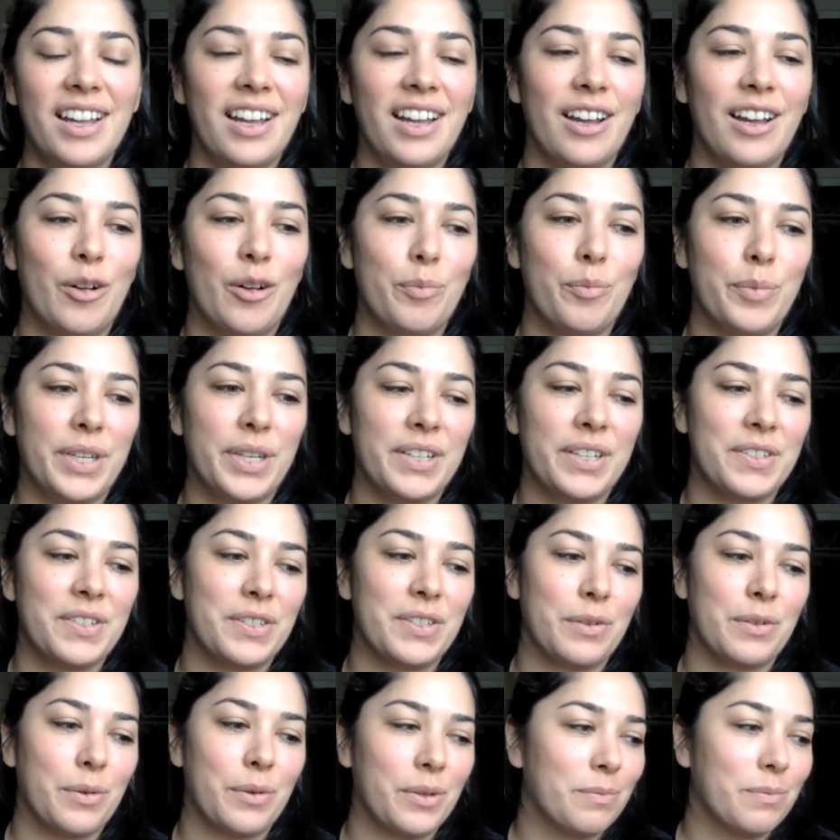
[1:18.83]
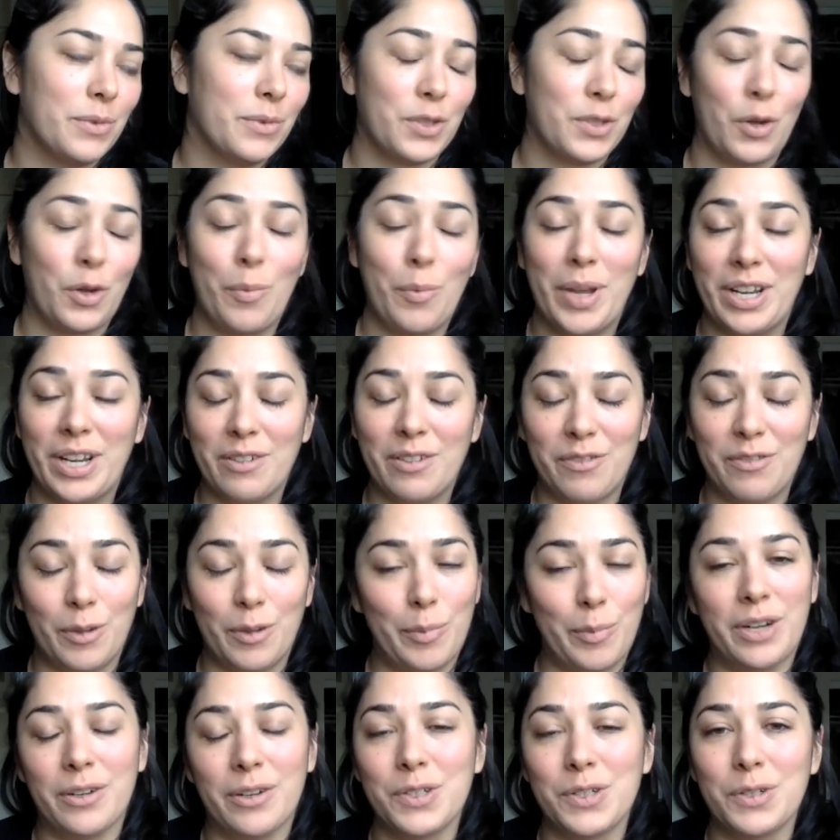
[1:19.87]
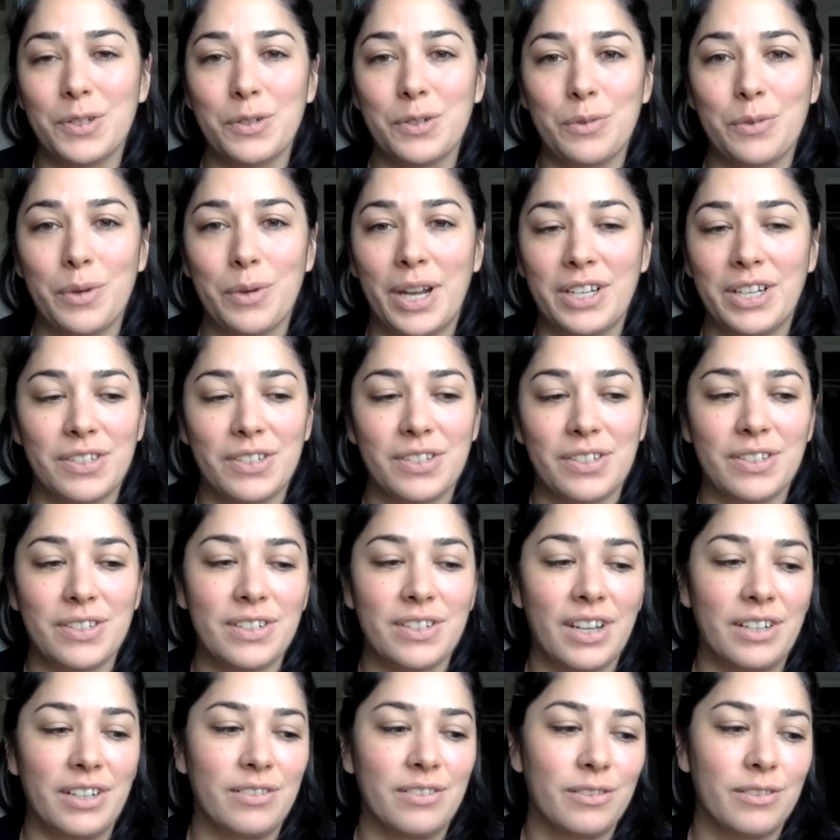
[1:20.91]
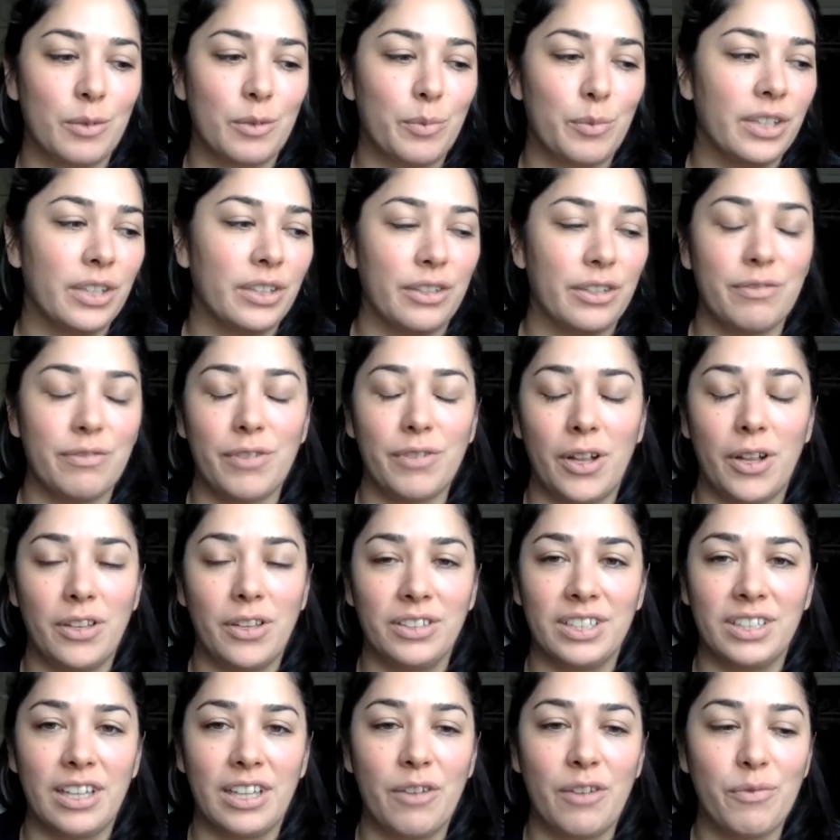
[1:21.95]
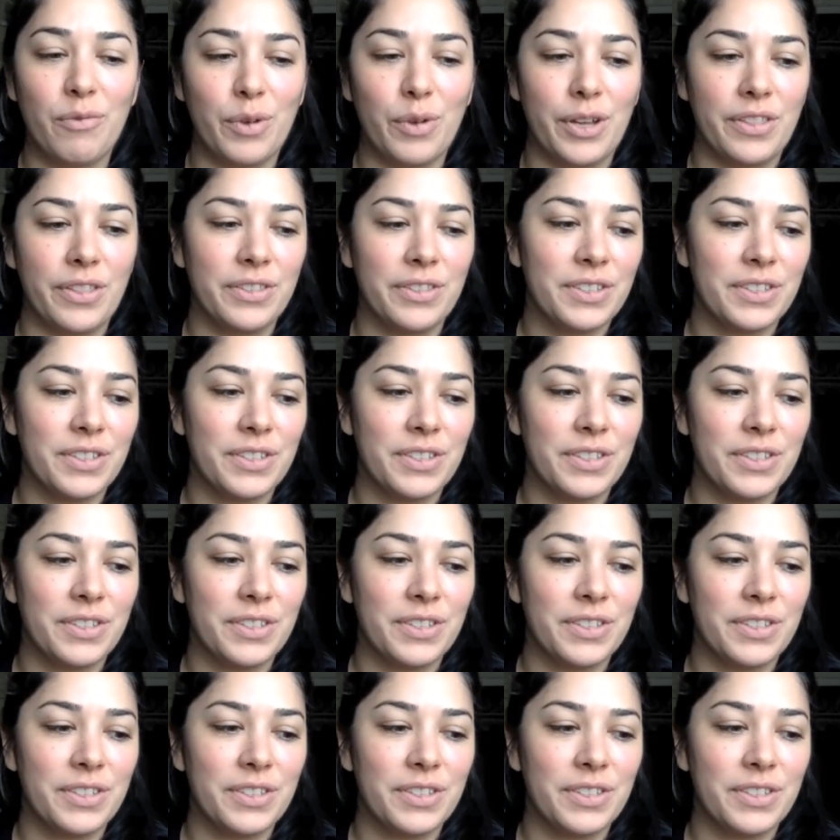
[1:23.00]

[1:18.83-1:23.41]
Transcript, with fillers: um, because there were so many filmmakers who I just had completely fallen in love with.